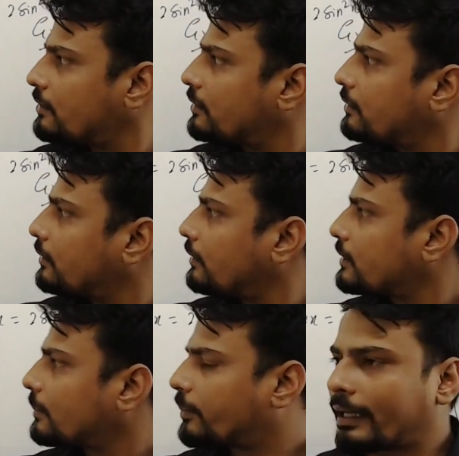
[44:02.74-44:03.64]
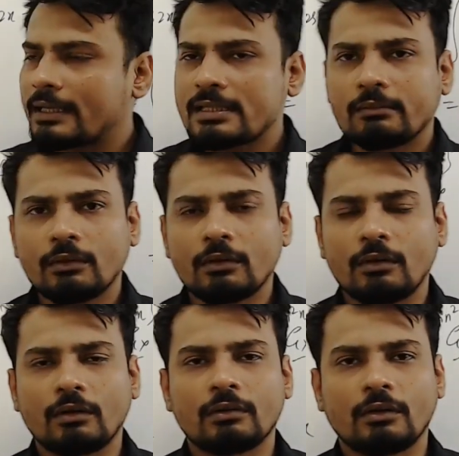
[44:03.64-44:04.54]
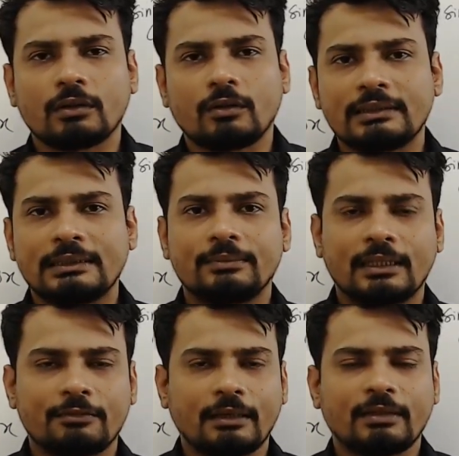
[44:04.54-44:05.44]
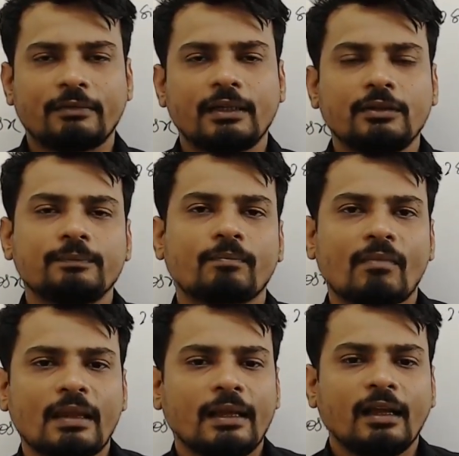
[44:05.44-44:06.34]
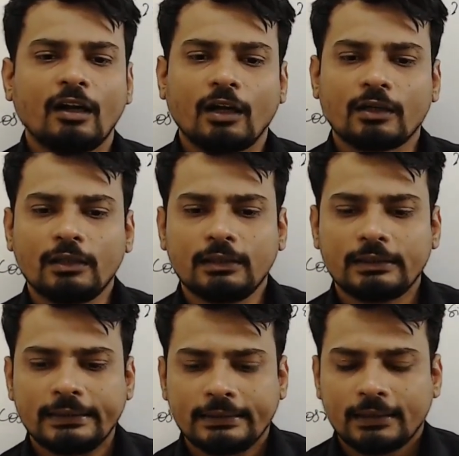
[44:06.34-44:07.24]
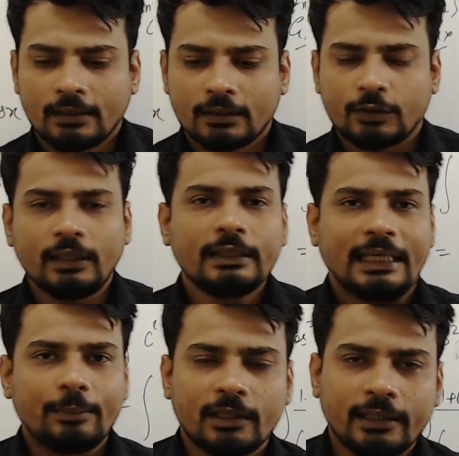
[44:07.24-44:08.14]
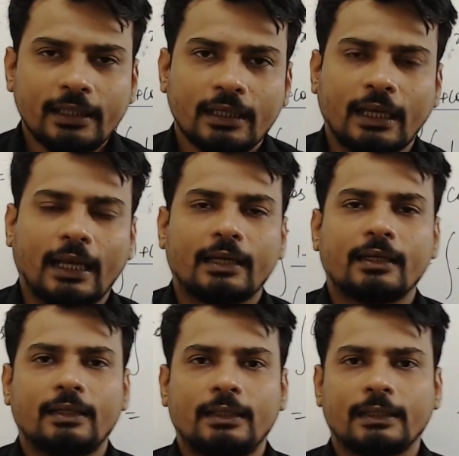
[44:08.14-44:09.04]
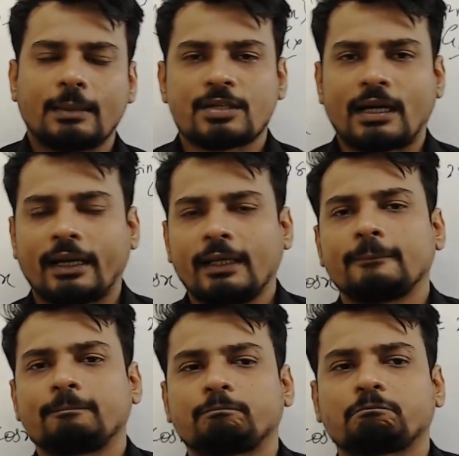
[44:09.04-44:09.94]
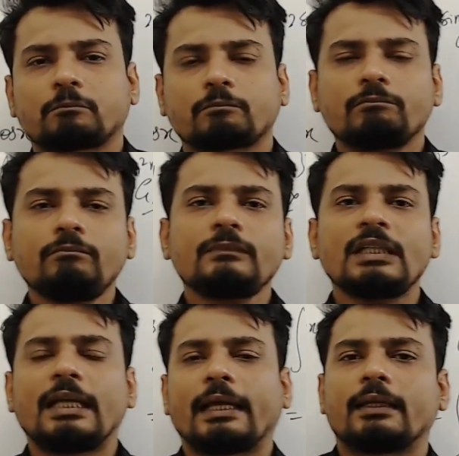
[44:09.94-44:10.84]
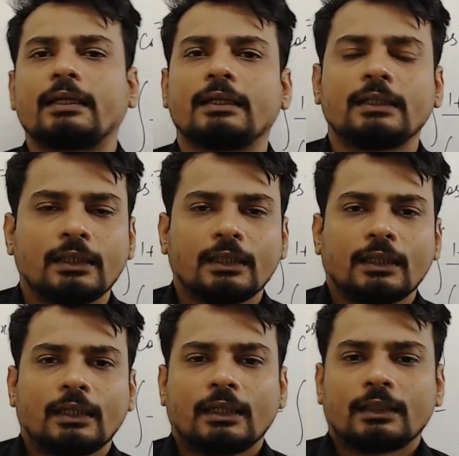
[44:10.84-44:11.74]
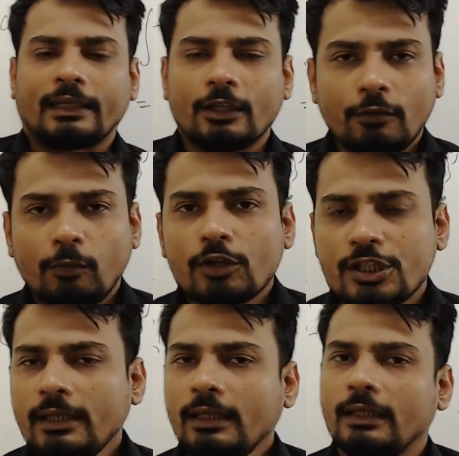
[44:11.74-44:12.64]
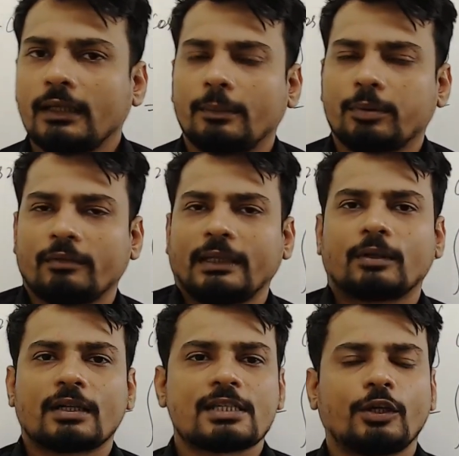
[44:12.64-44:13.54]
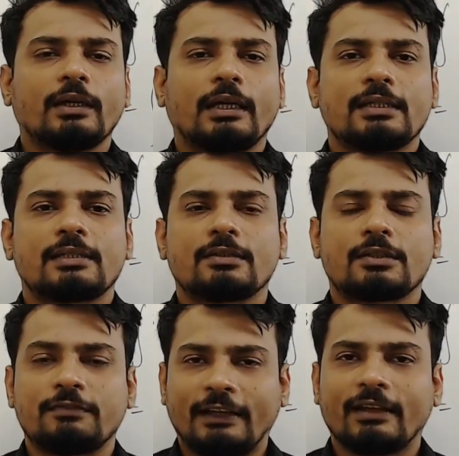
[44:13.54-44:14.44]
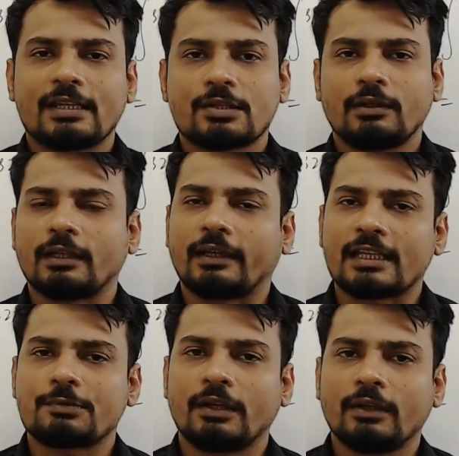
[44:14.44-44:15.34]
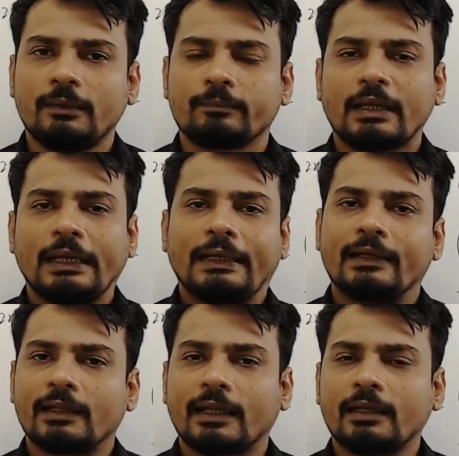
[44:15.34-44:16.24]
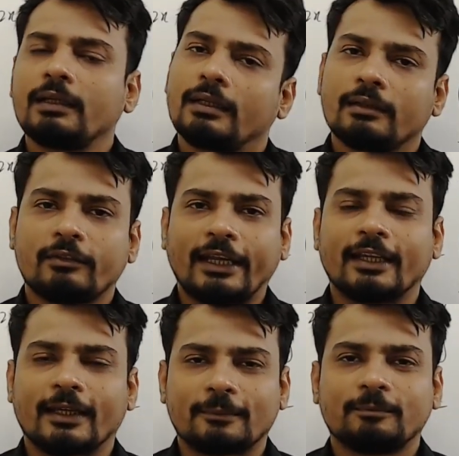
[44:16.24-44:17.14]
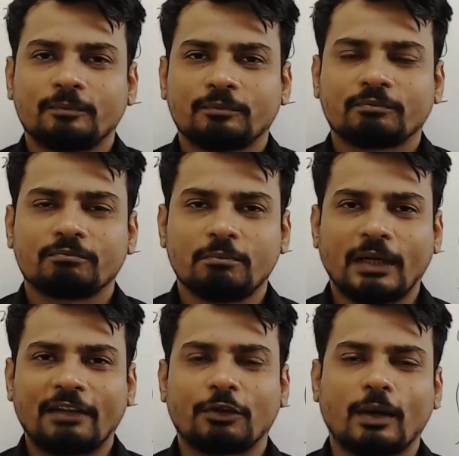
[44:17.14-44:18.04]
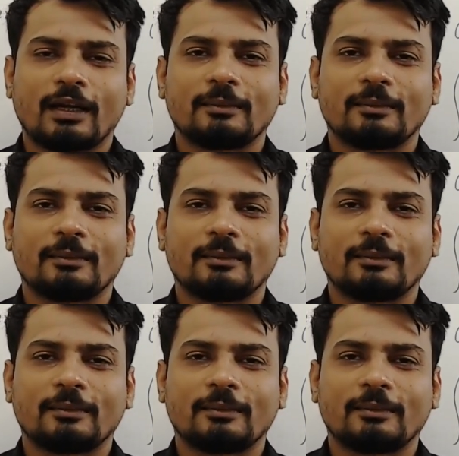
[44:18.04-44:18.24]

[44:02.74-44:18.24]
to practice some more on the concept that we have given you. All good? So yeah, keep learning and keep studying. And thank you for watching. Probably I'm going to see you guys very soon in the next video. Till then, take care. Bye everyone.